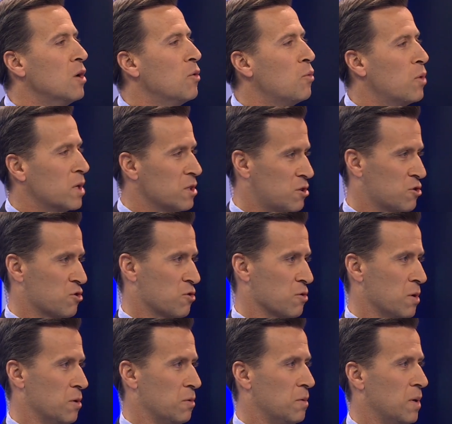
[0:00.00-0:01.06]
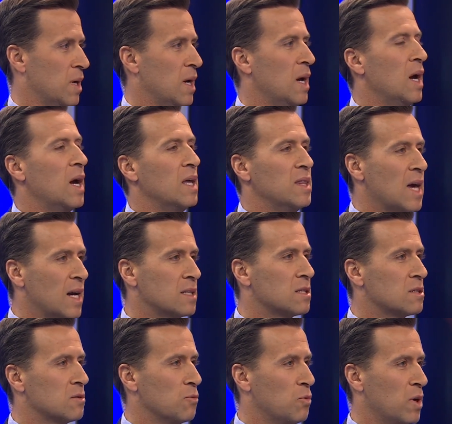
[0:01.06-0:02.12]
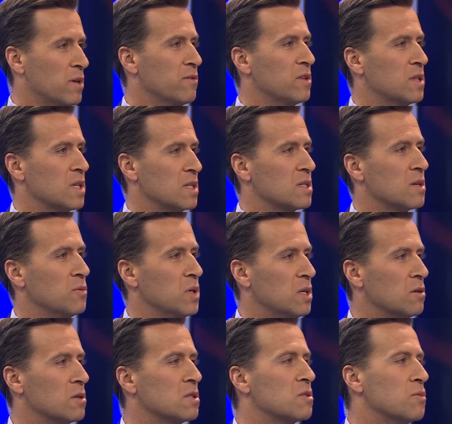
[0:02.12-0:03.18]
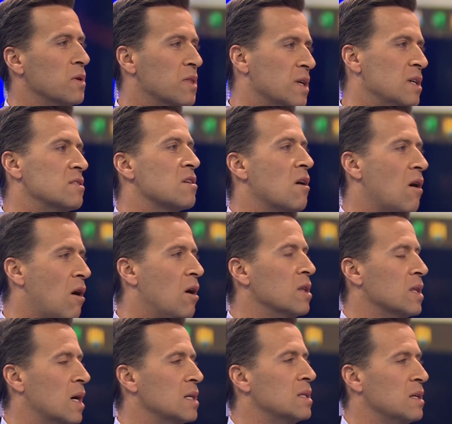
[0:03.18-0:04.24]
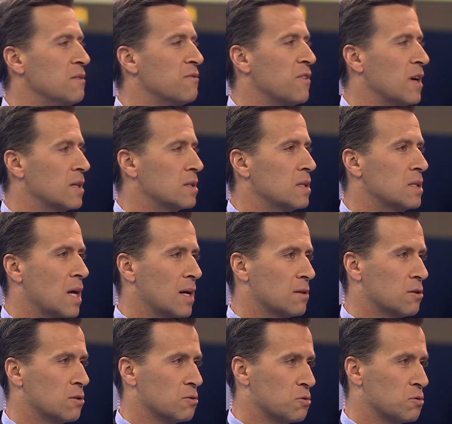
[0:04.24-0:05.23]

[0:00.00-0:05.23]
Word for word: what is true. Mm -hmm. And that's one of the things that we notice with these online deepfake detector